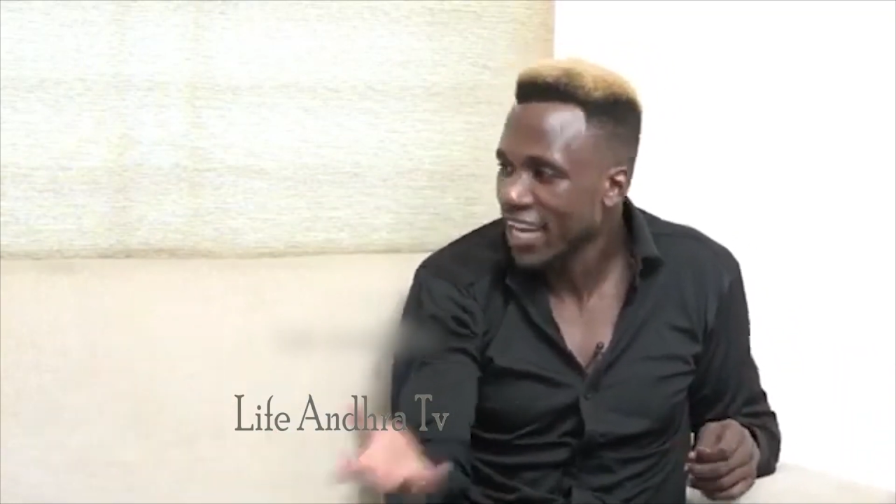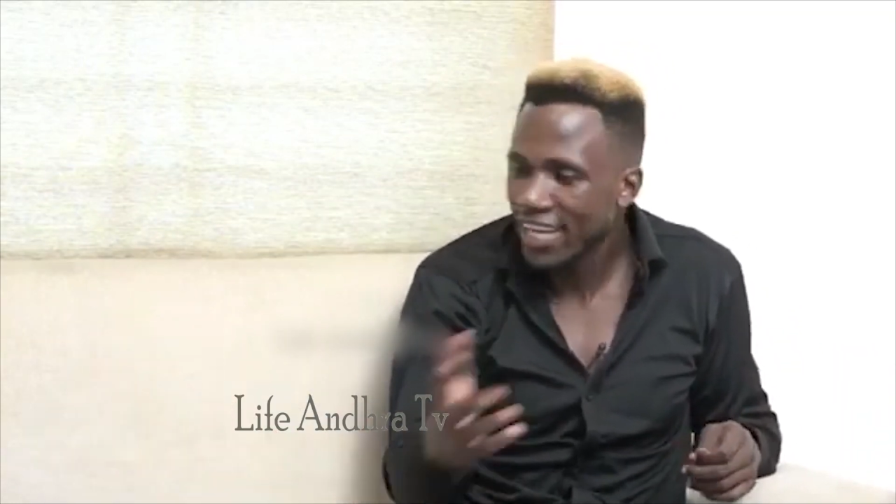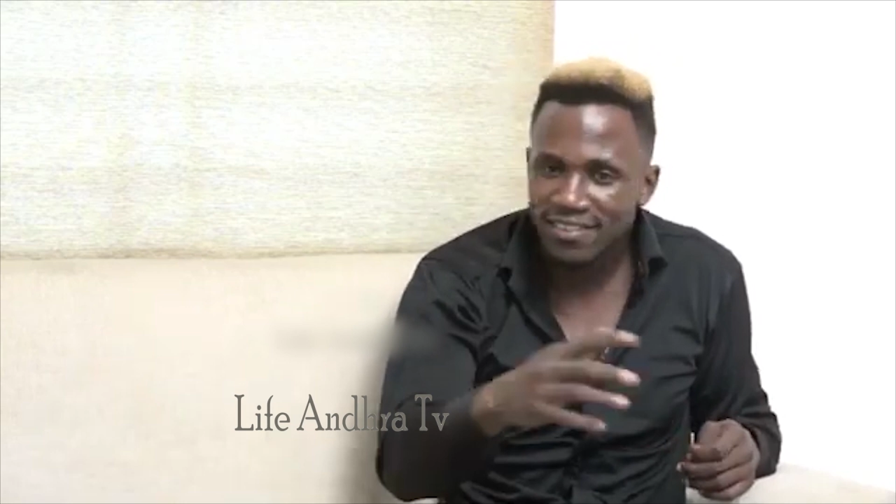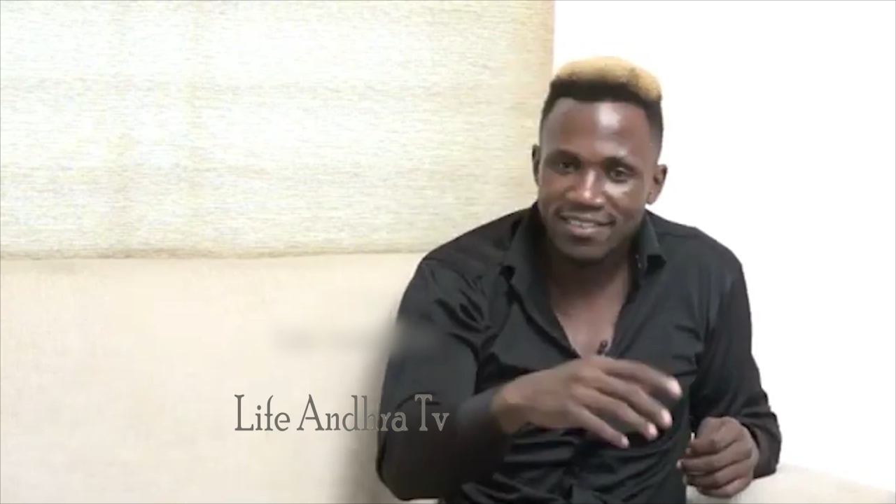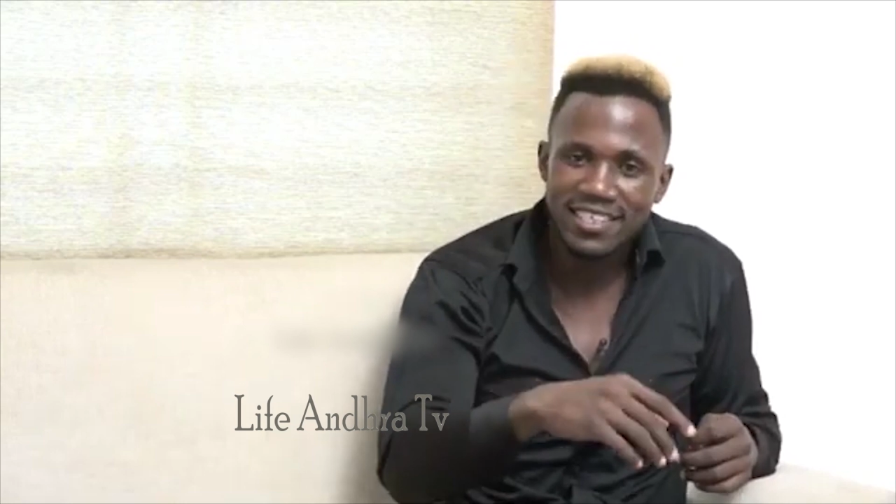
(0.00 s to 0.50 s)

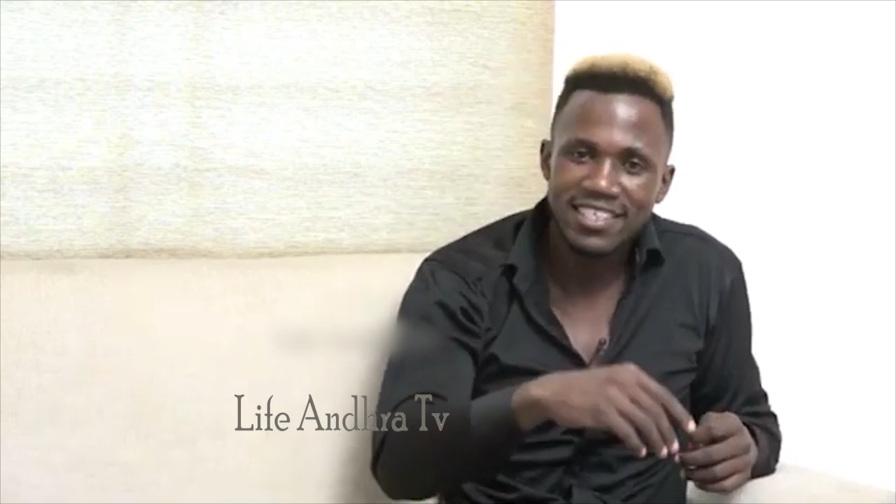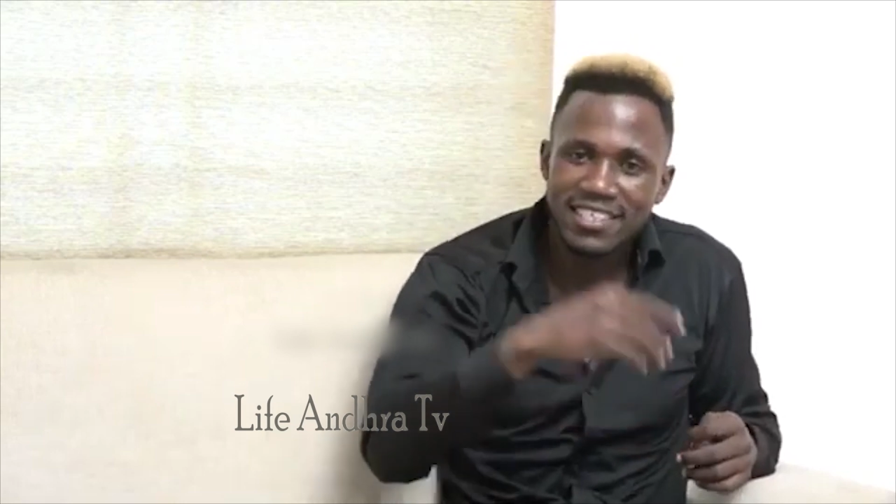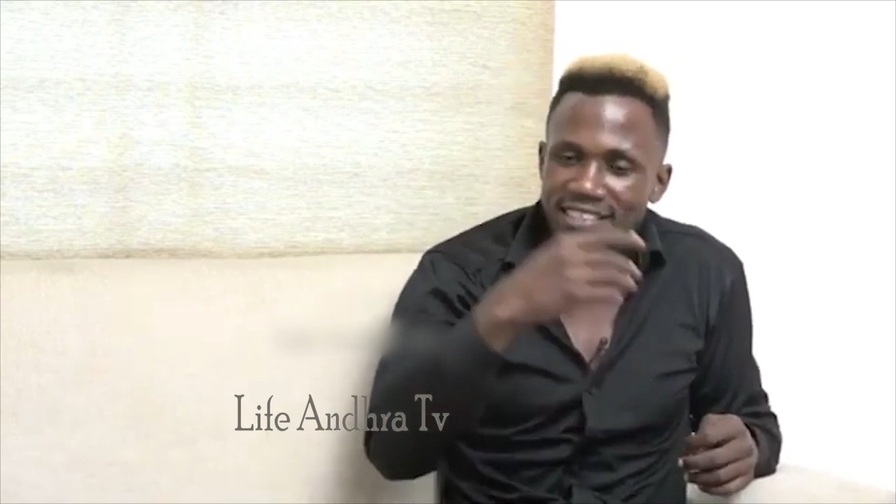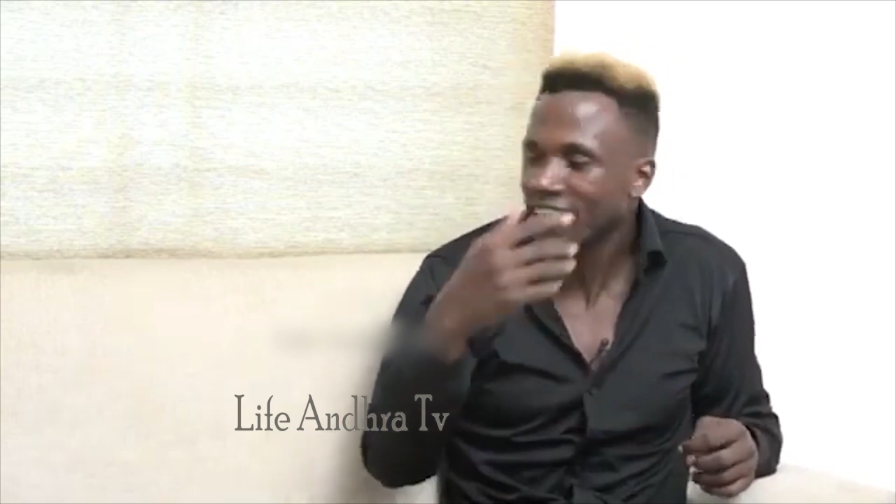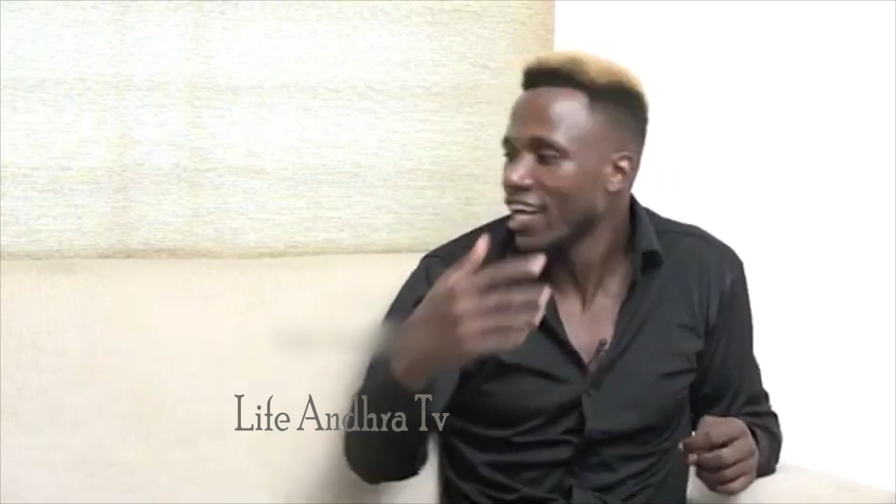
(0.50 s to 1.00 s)
nice
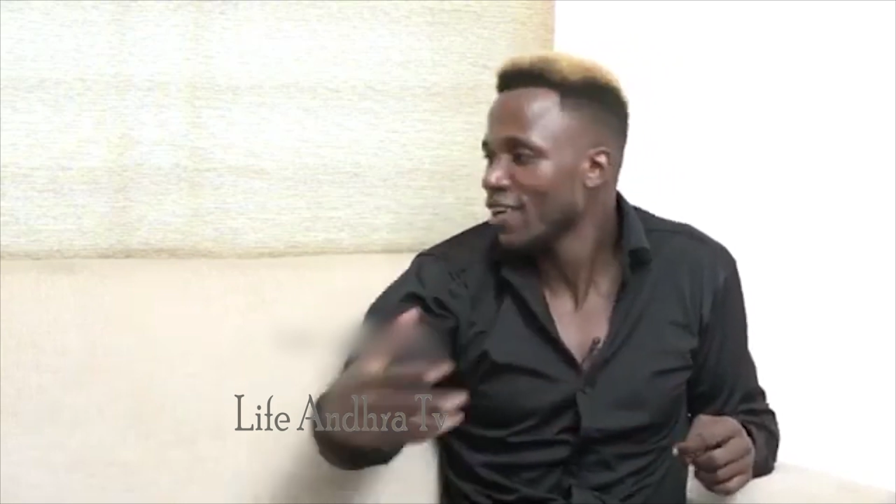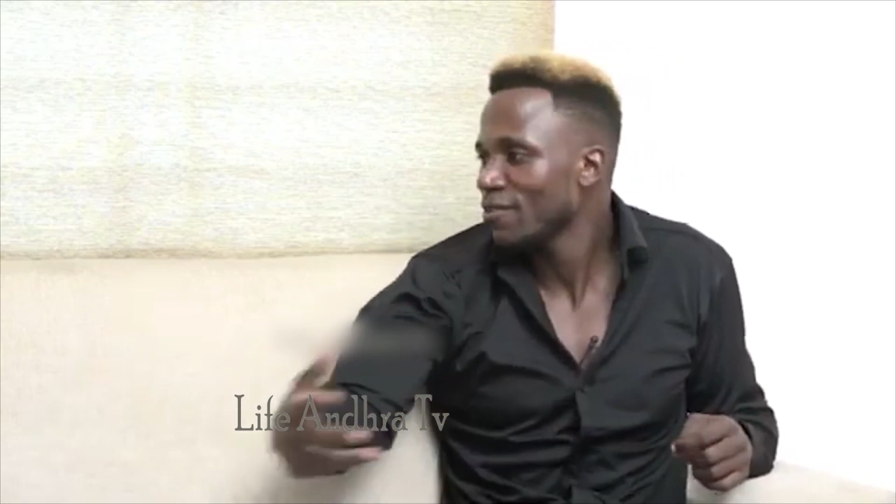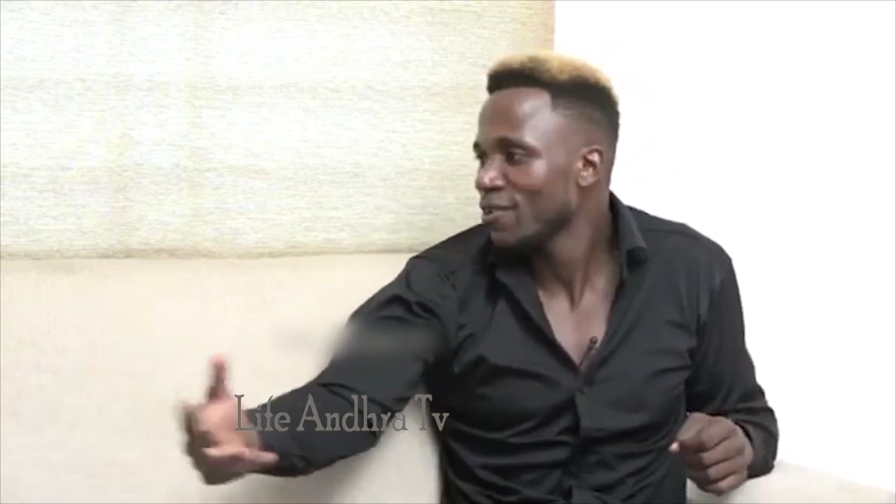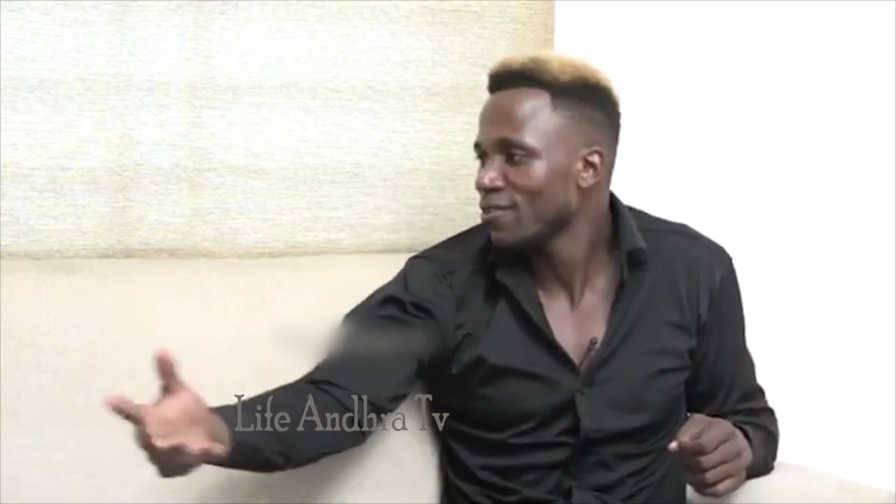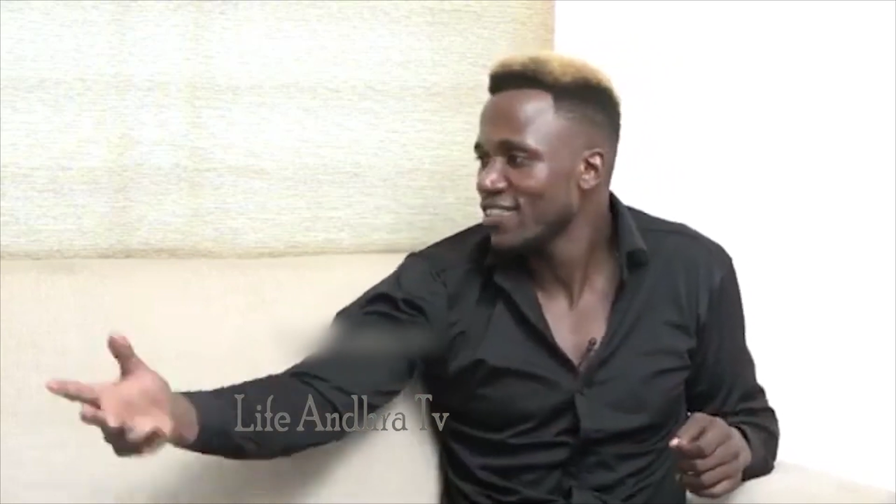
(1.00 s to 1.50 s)
singing, Chala
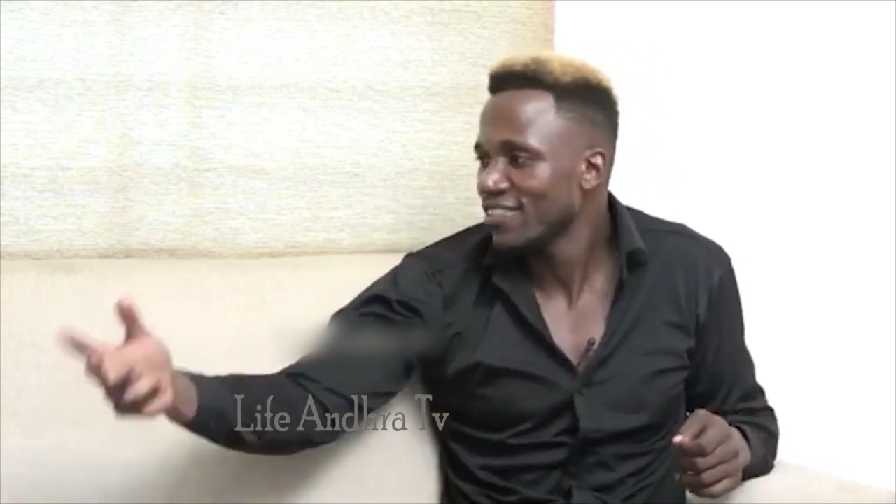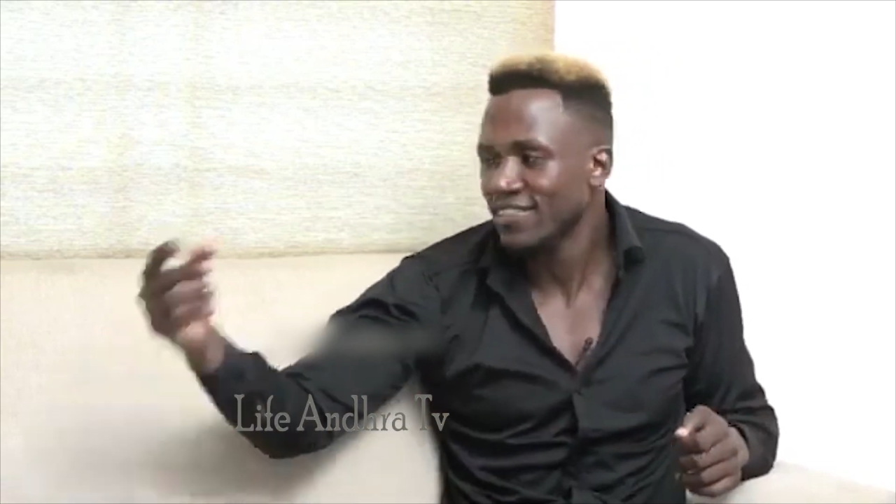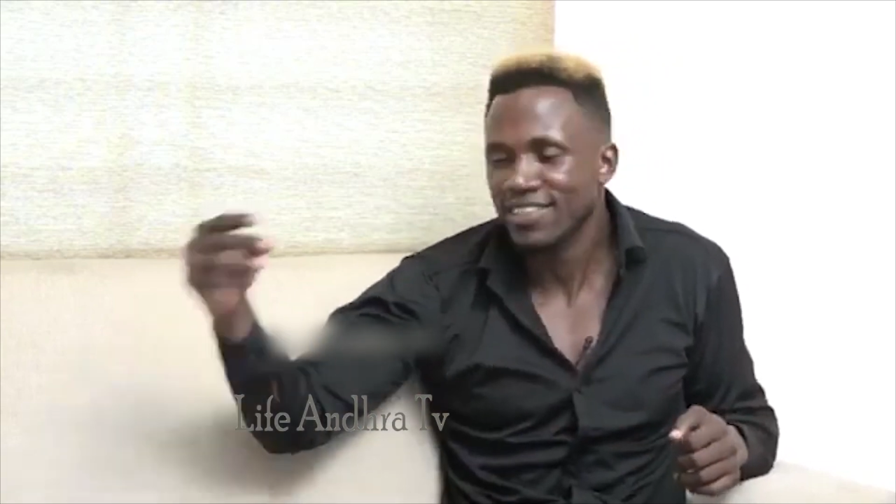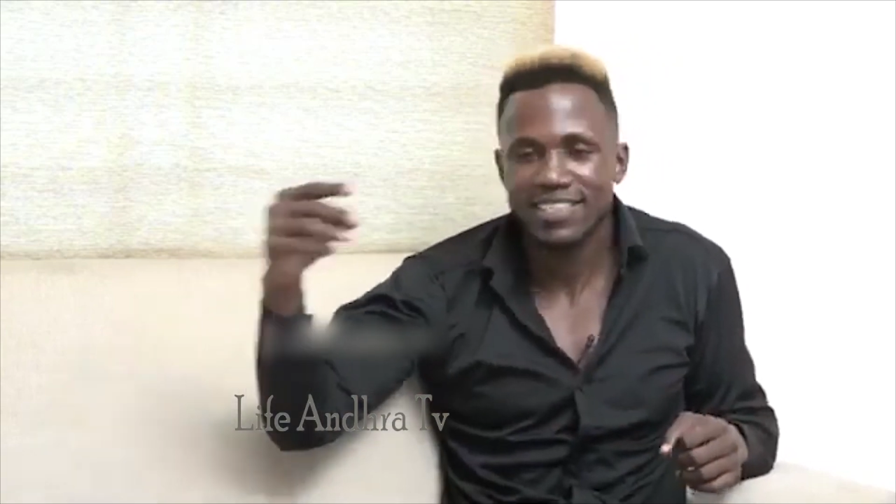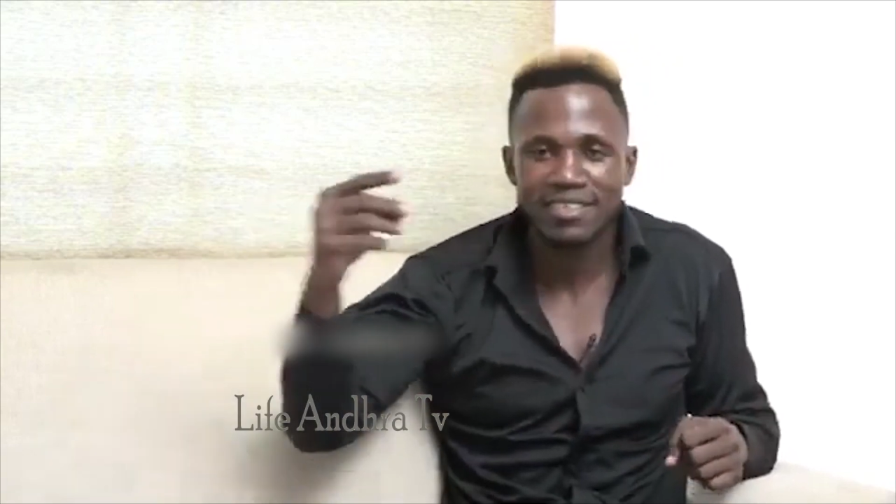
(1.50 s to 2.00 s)
Bagundi
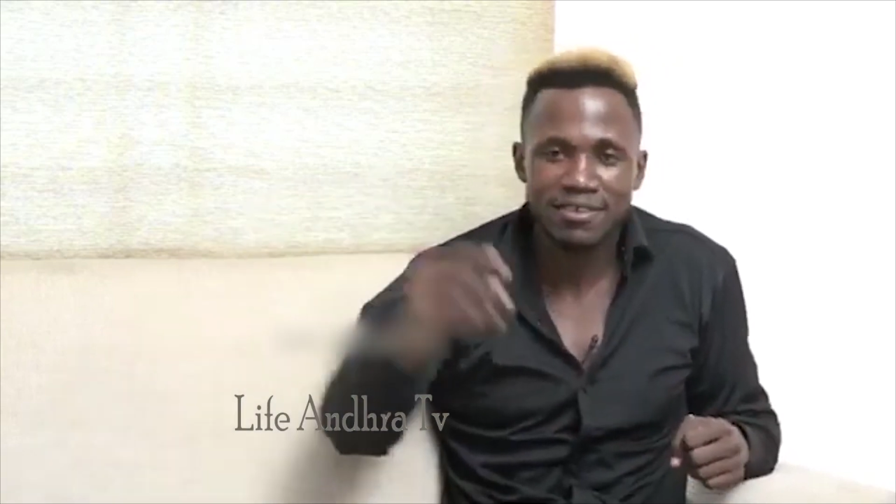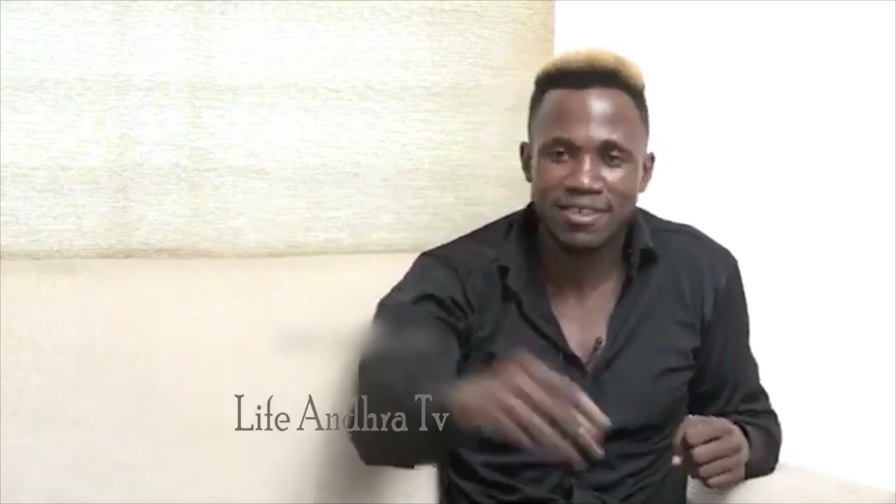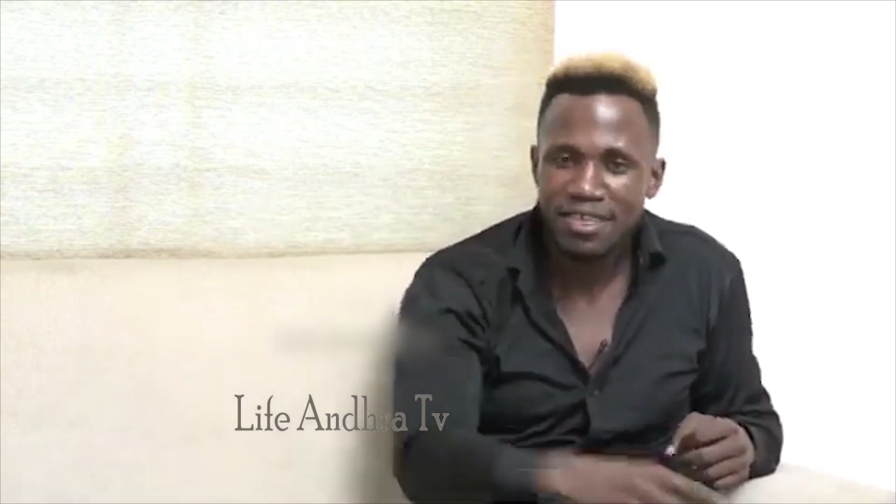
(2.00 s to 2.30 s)
singing,